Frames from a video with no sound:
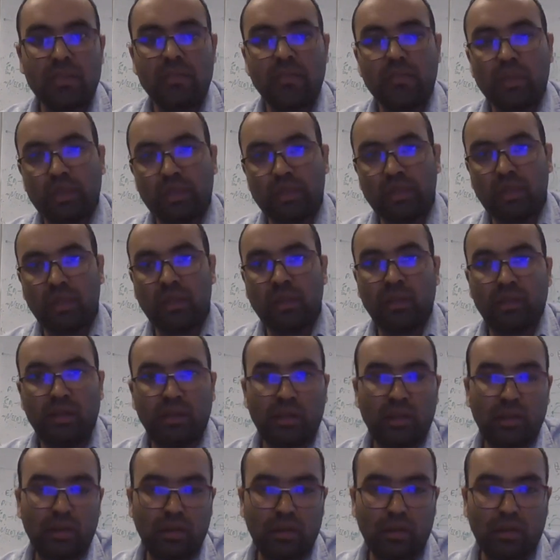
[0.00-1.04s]
where there
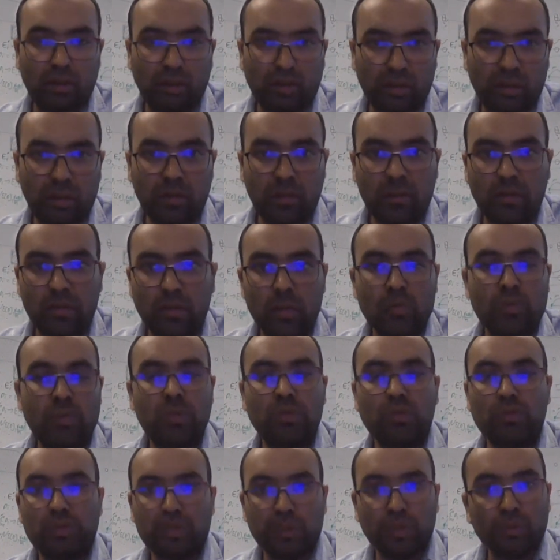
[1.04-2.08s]
are close
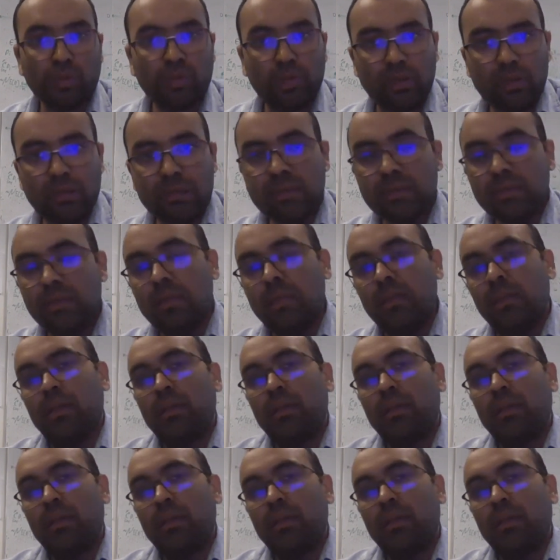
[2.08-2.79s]
to 0 trees.